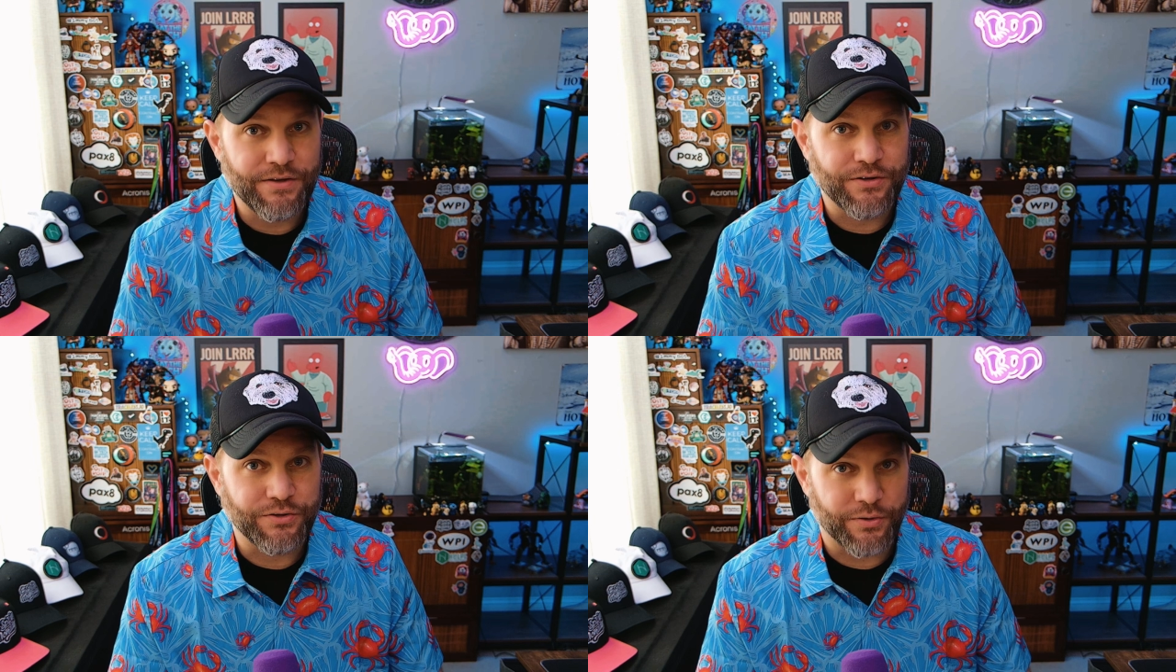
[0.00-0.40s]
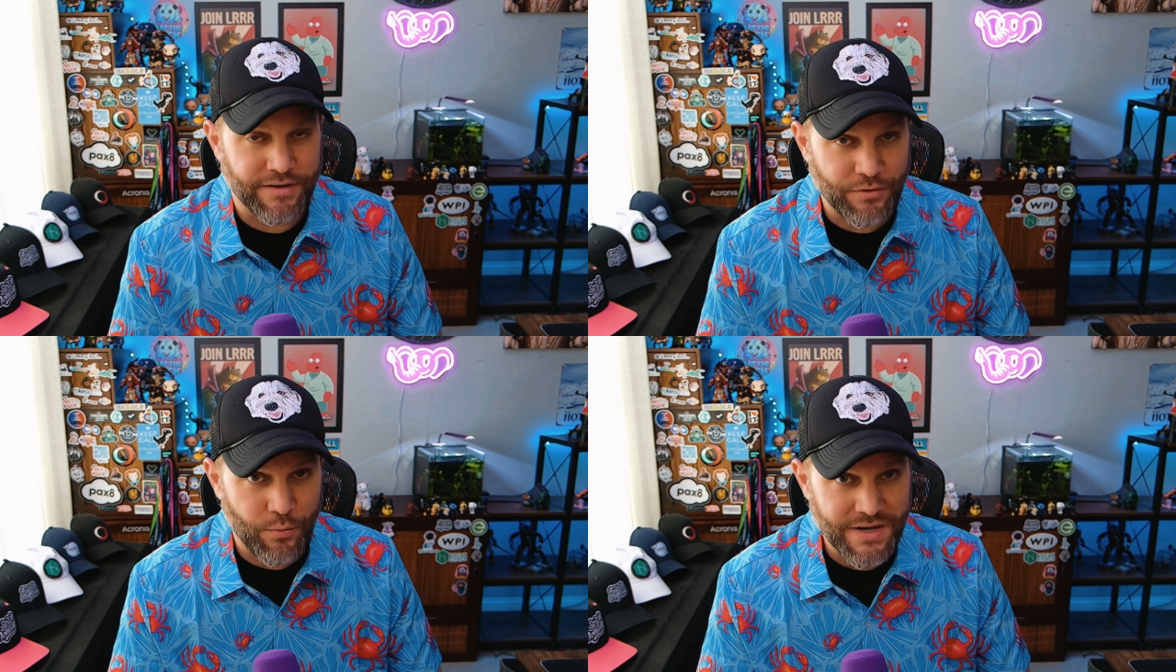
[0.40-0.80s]
your
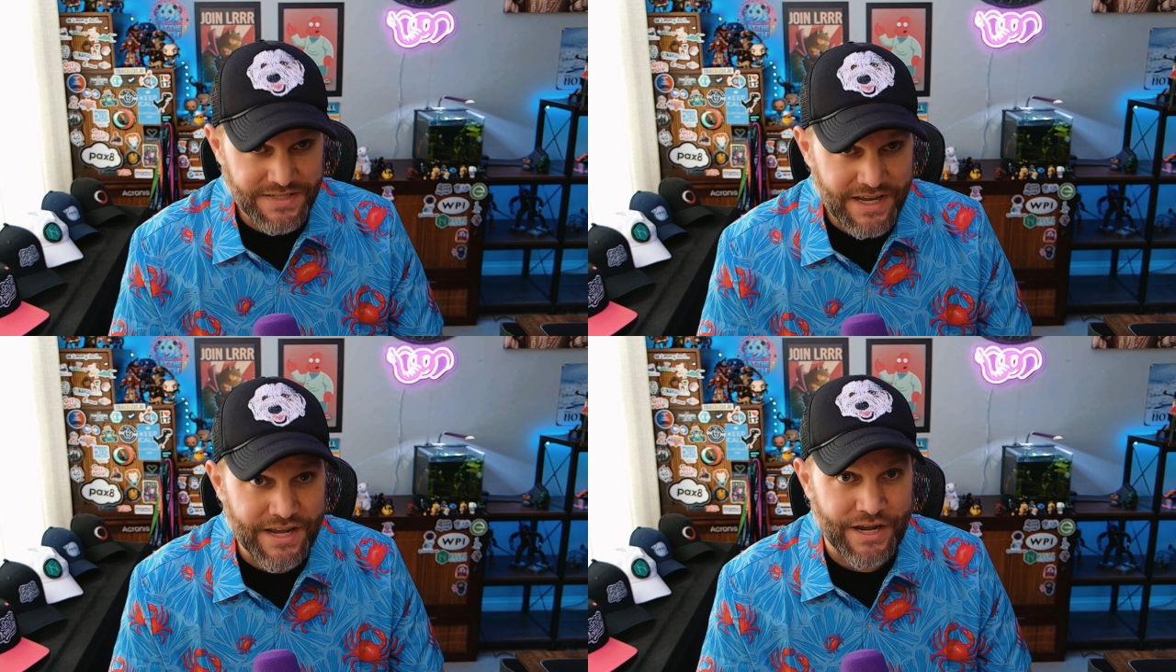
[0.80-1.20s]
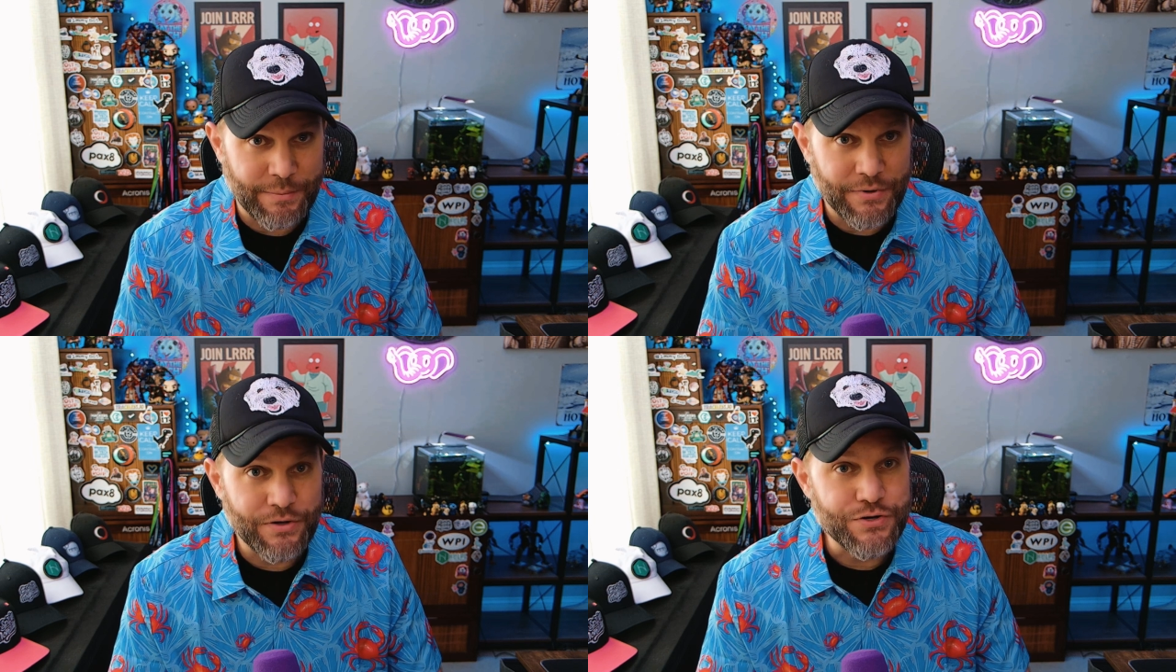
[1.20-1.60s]
level 1 team
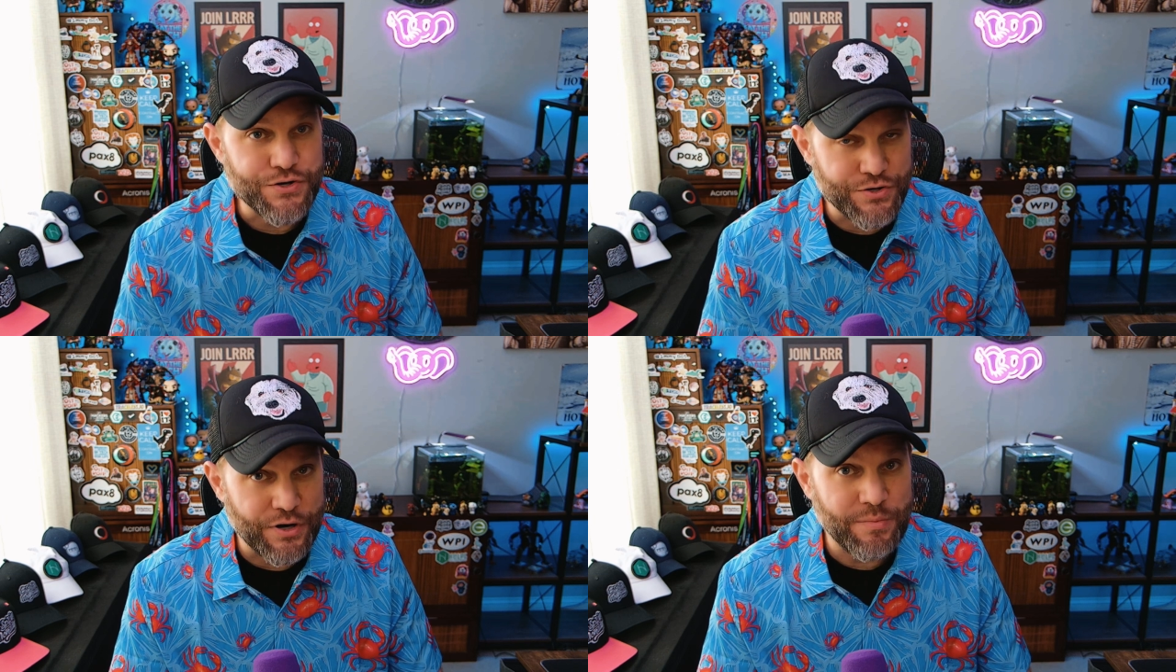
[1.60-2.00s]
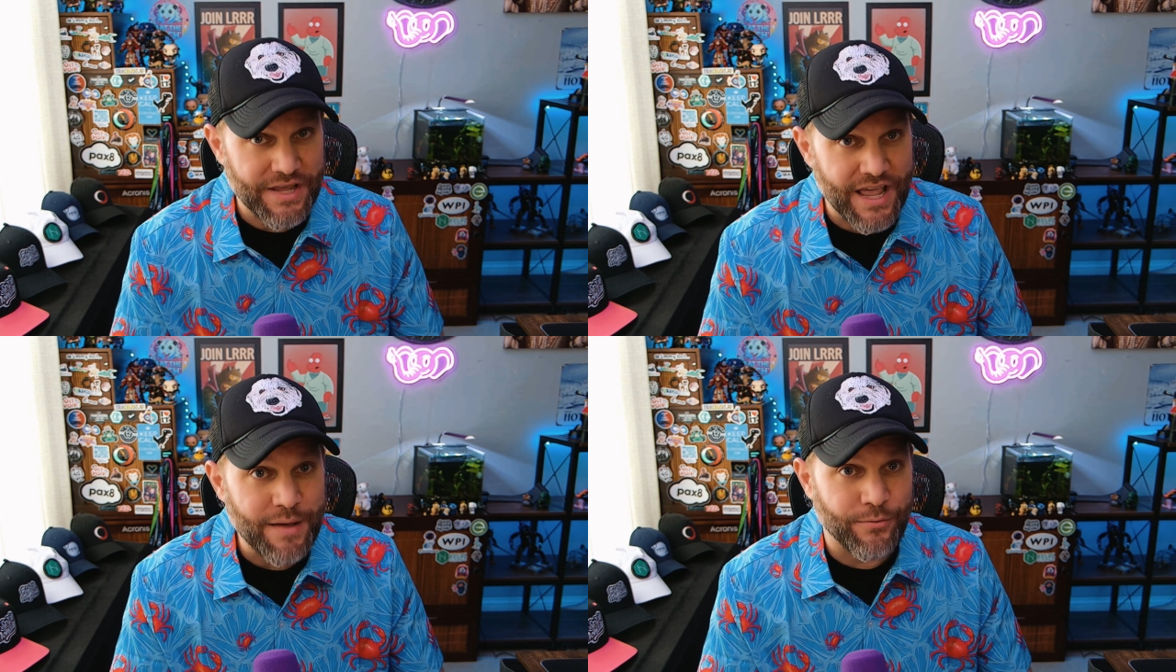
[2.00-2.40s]
should
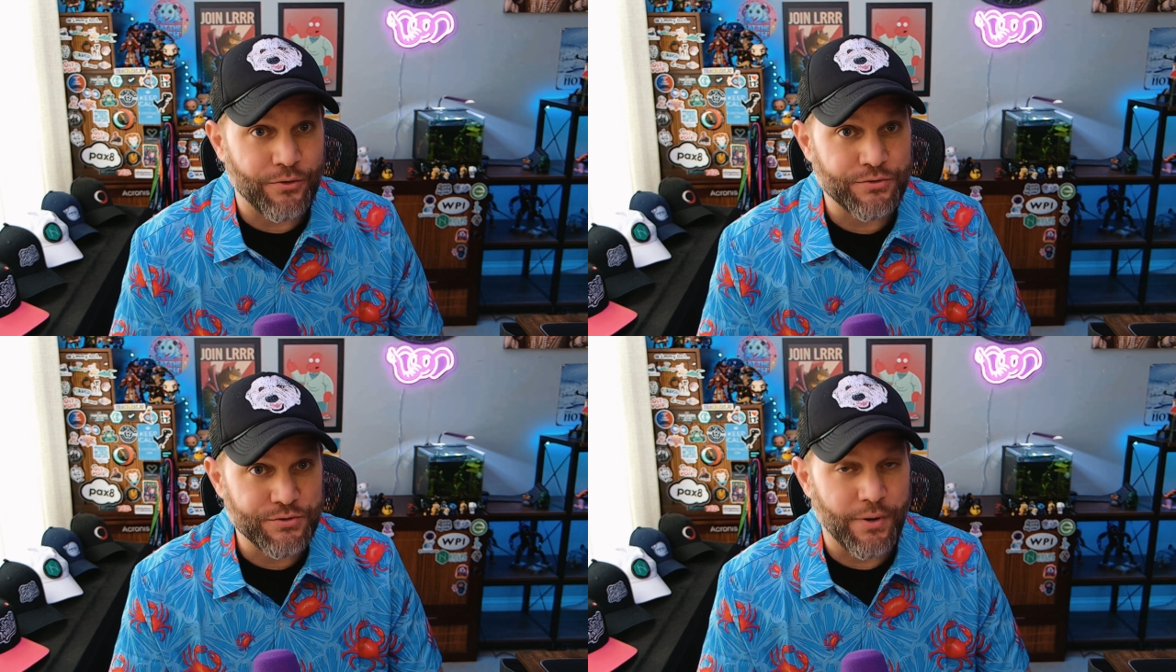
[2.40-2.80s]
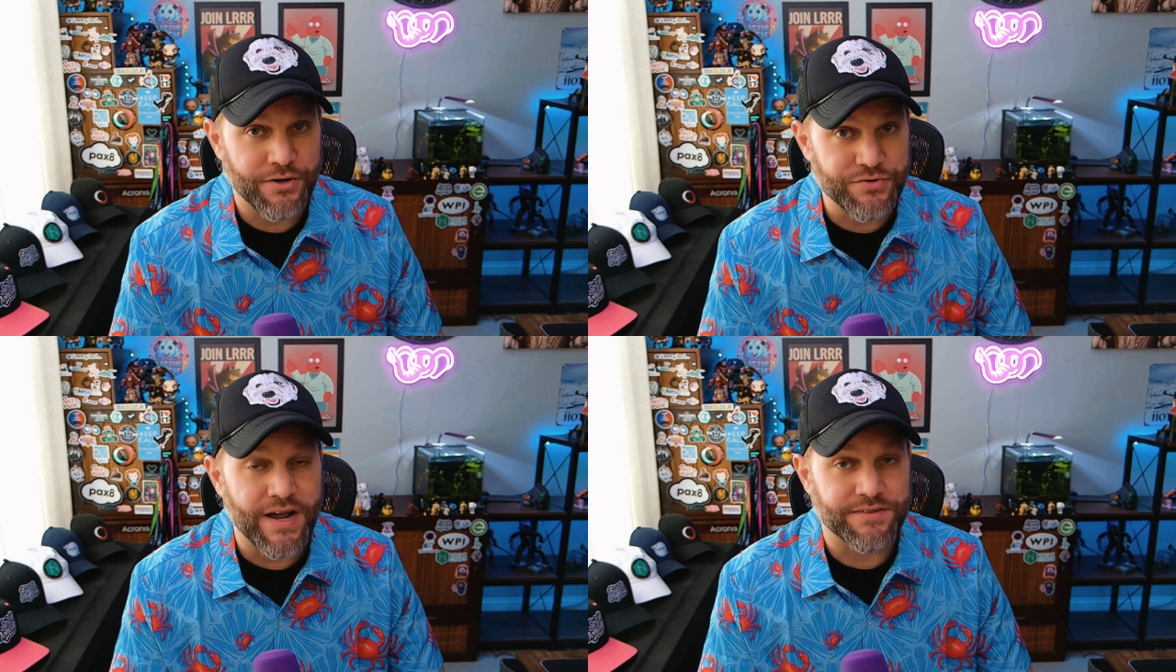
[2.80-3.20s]
be able to
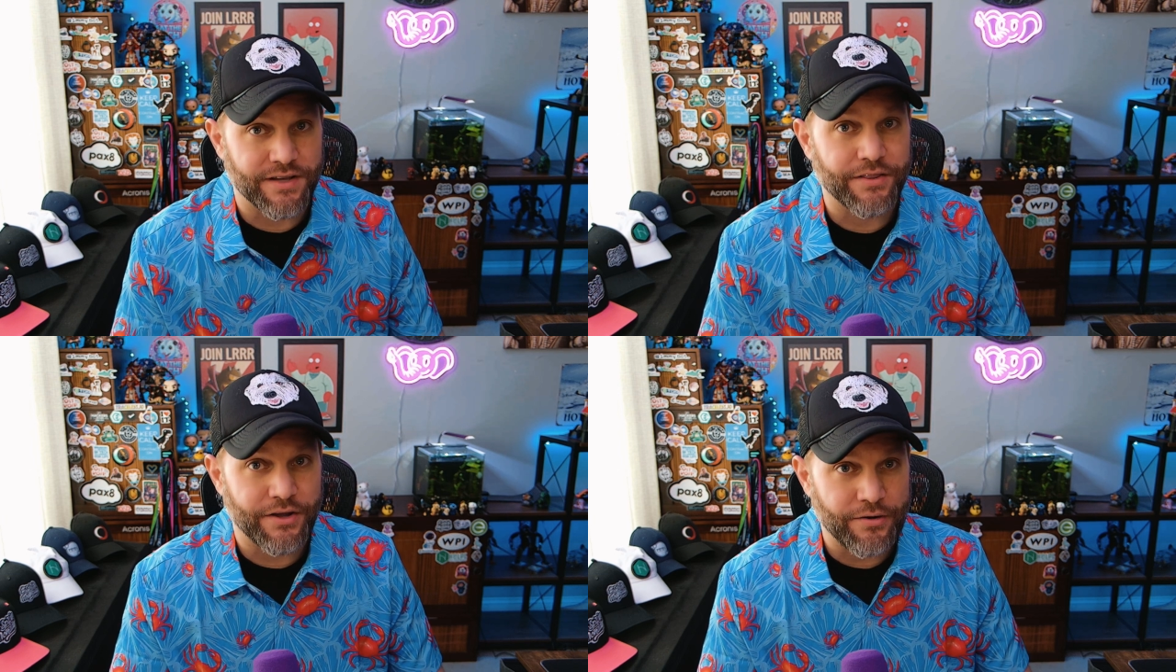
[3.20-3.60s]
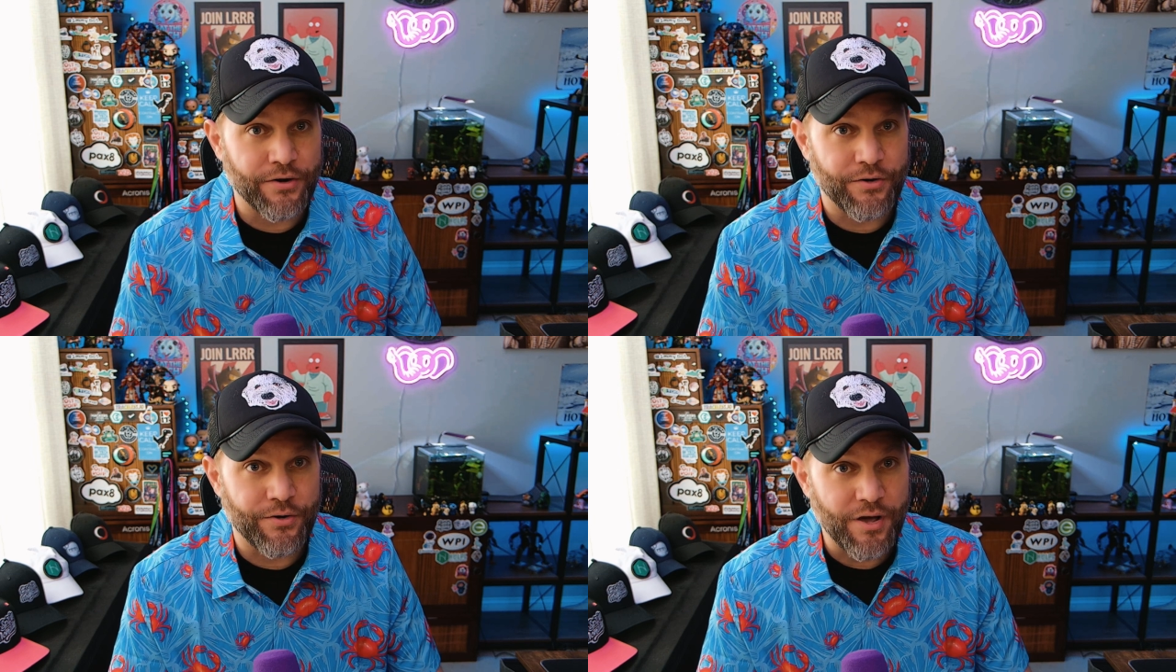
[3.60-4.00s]
address on their
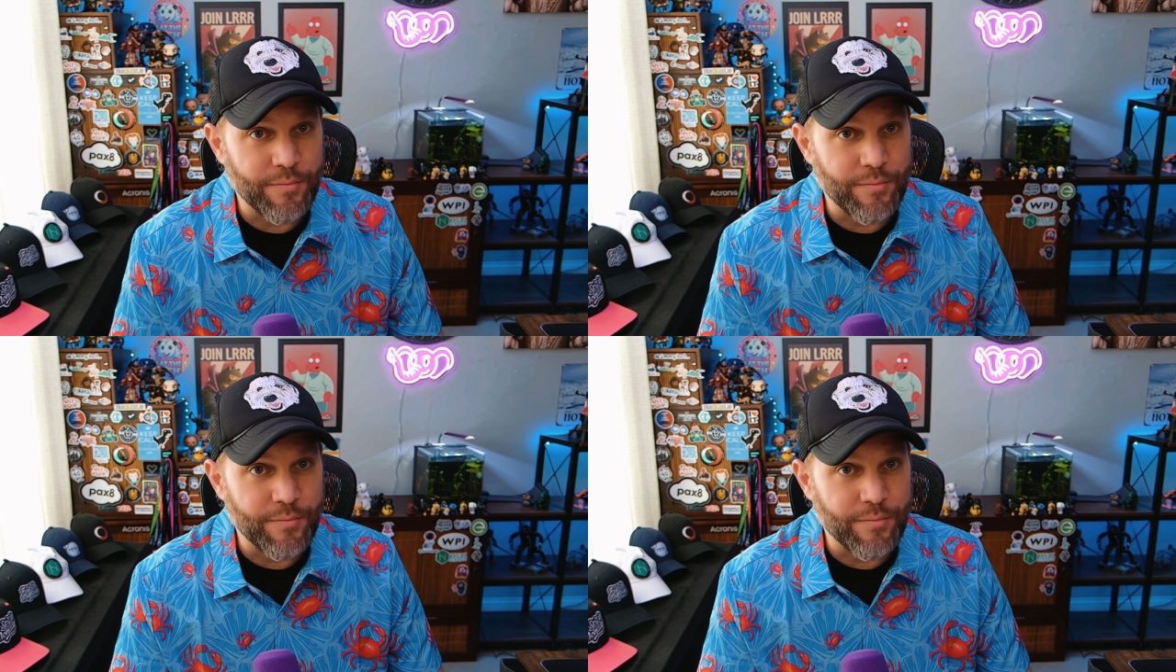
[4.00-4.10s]
own